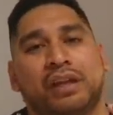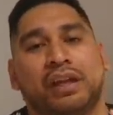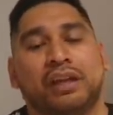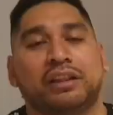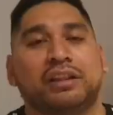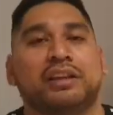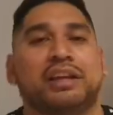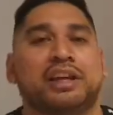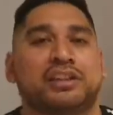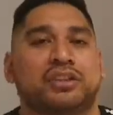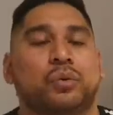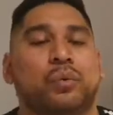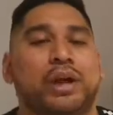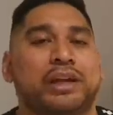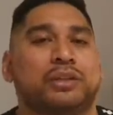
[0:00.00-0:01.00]
England gets
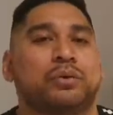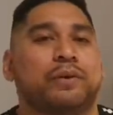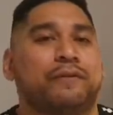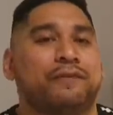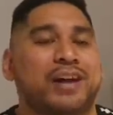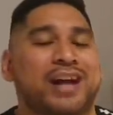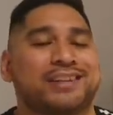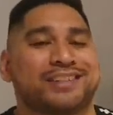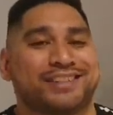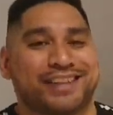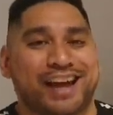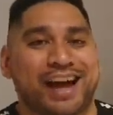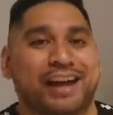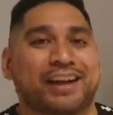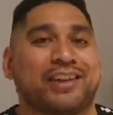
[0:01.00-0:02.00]
away to a fast
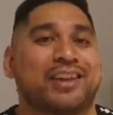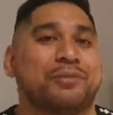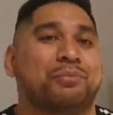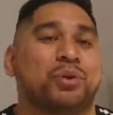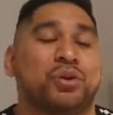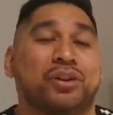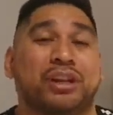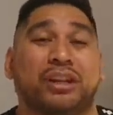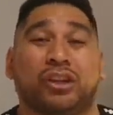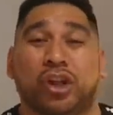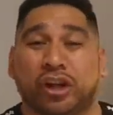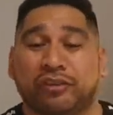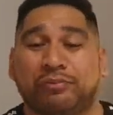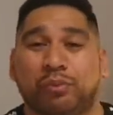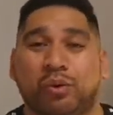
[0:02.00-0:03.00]
start and they put on a
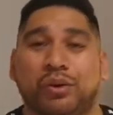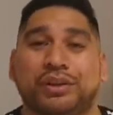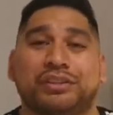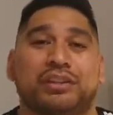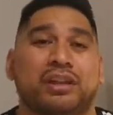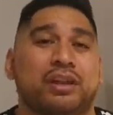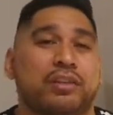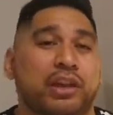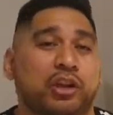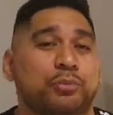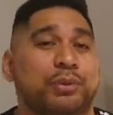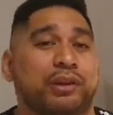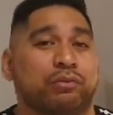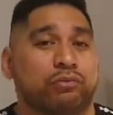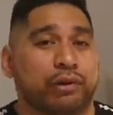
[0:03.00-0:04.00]
lot of points, that could
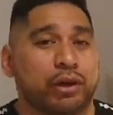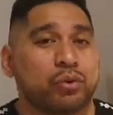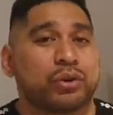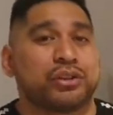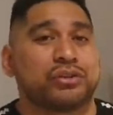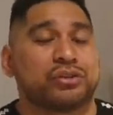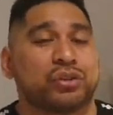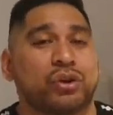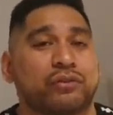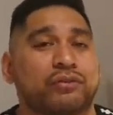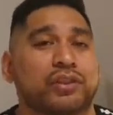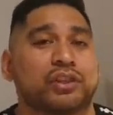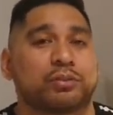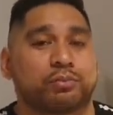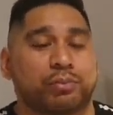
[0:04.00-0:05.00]
be a real concern for the